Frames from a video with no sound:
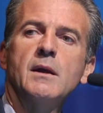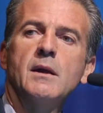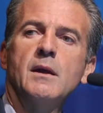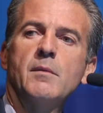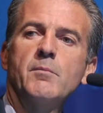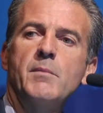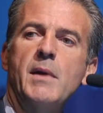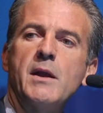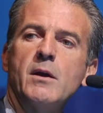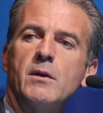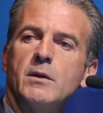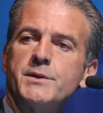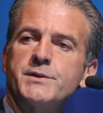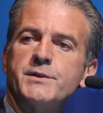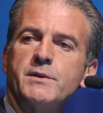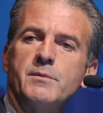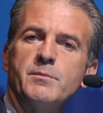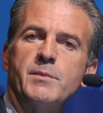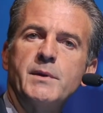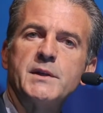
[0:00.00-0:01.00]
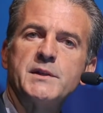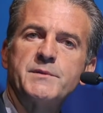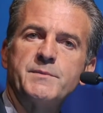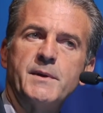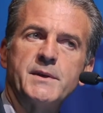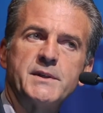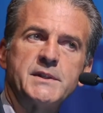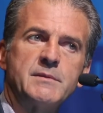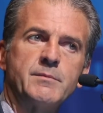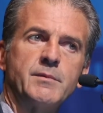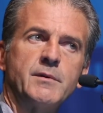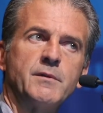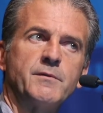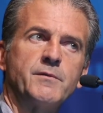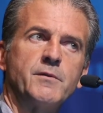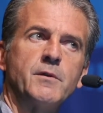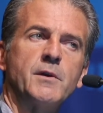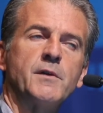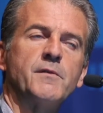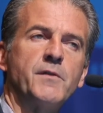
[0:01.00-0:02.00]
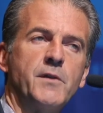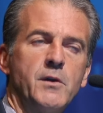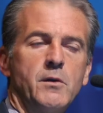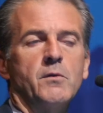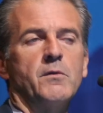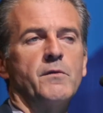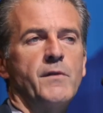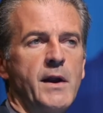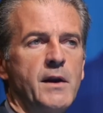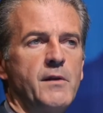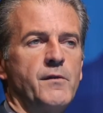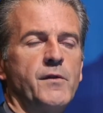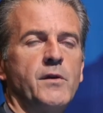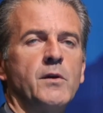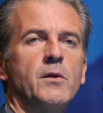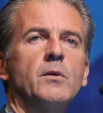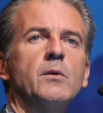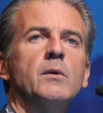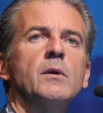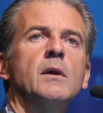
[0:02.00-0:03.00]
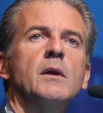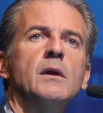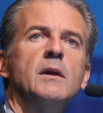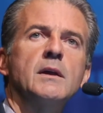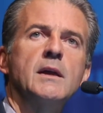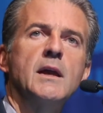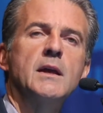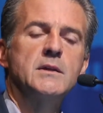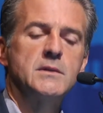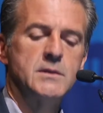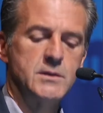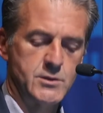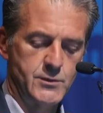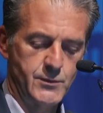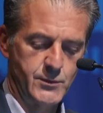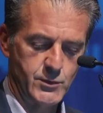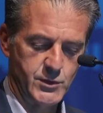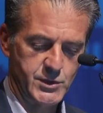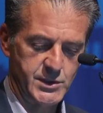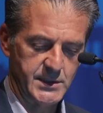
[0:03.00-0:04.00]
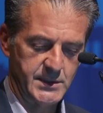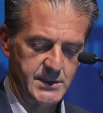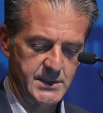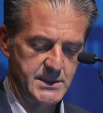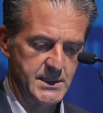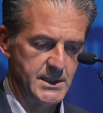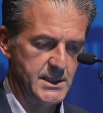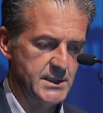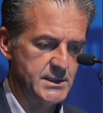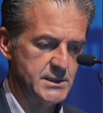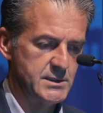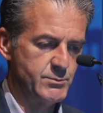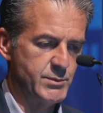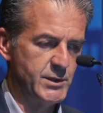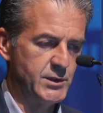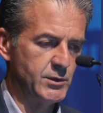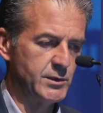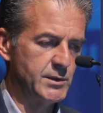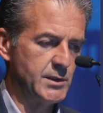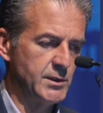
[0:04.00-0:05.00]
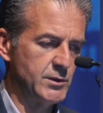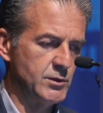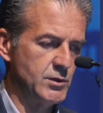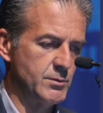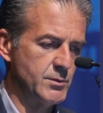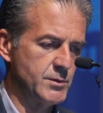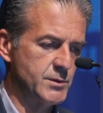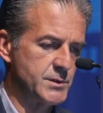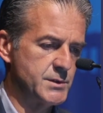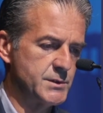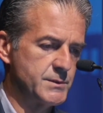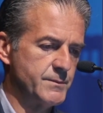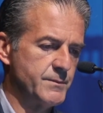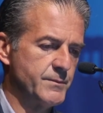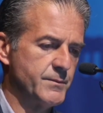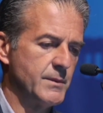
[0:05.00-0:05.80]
may also be responsible for very few cases of Cushing disease, pituitary tumors.